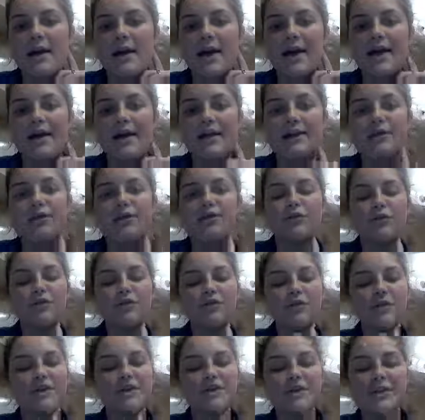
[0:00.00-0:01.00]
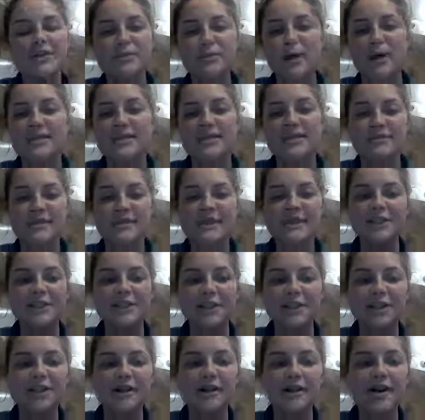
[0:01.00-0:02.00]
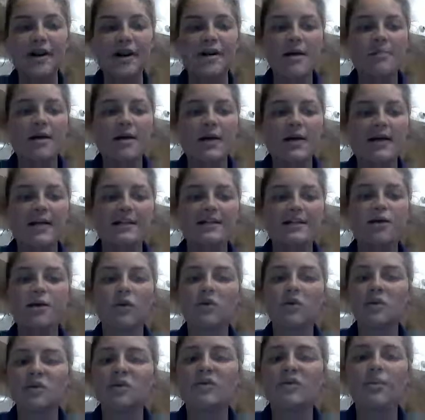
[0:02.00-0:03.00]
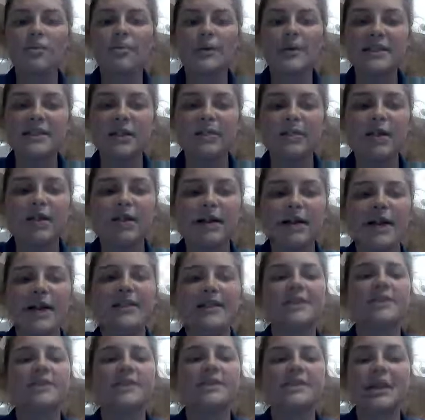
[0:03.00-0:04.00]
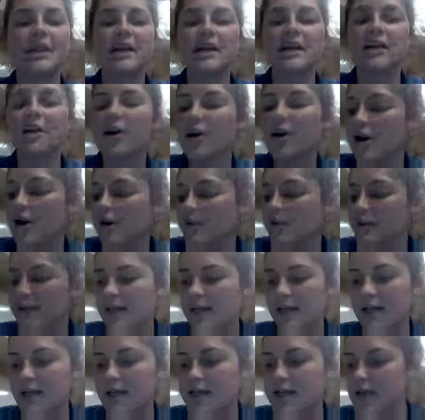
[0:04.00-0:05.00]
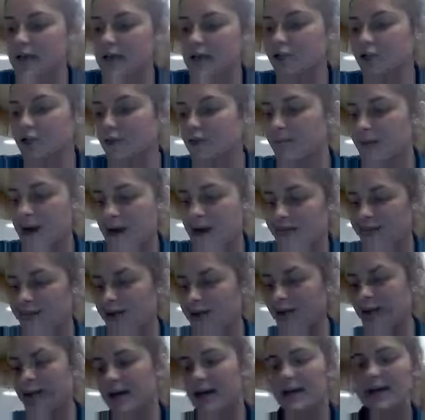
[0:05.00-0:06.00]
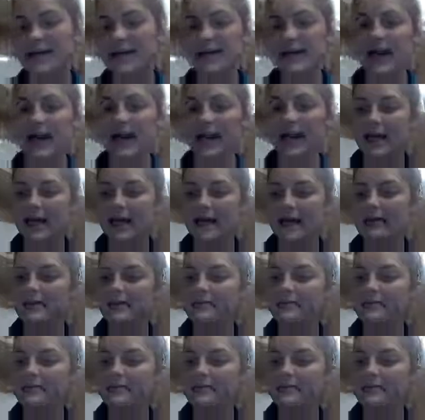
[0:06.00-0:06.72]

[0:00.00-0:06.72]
in culturally responsive teaching, because cultural miscommunications can occur within the classroom every day.